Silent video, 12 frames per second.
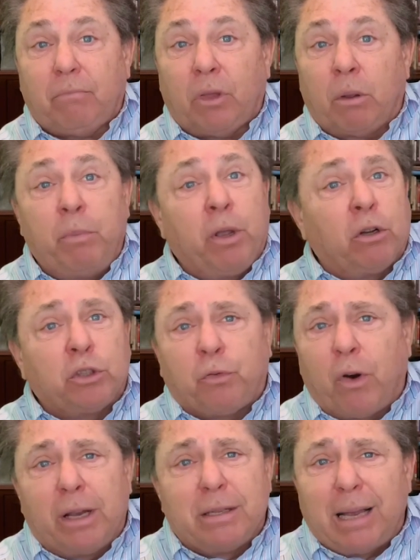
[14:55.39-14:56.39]
Because,
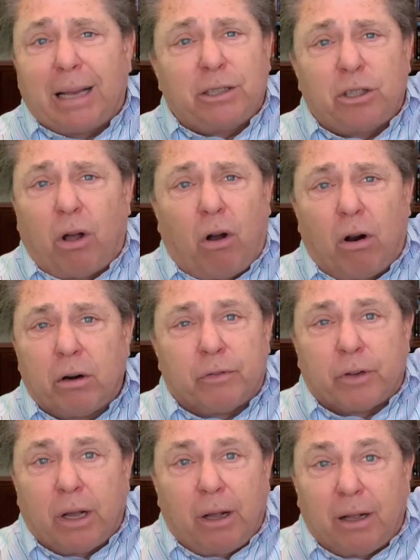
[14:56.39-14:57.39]
friends, that's the heart of
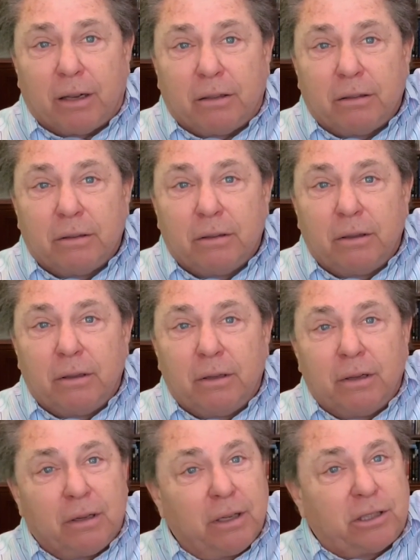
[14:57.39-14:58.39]
God.
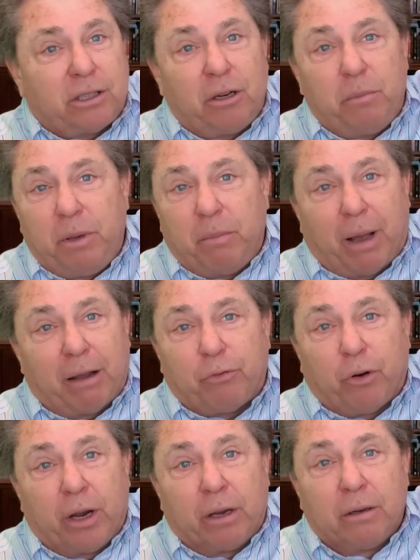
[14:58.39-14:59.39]
Listen to me, my
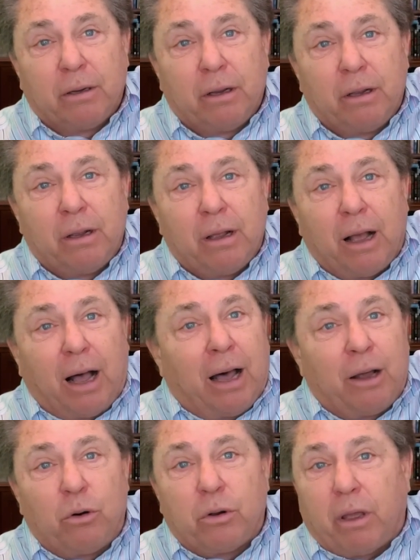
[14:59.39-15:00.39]
friend. I
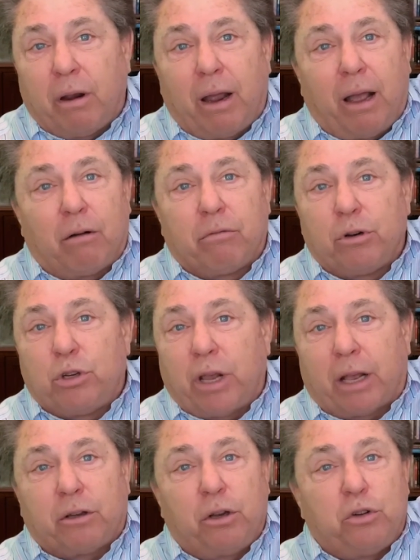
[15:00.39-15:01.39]
don't care how
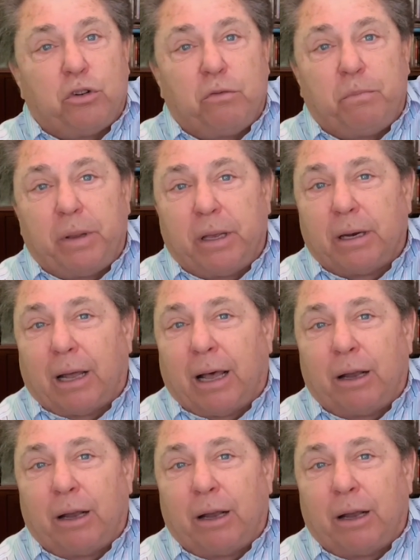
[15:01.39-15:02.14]
rejected you've been. I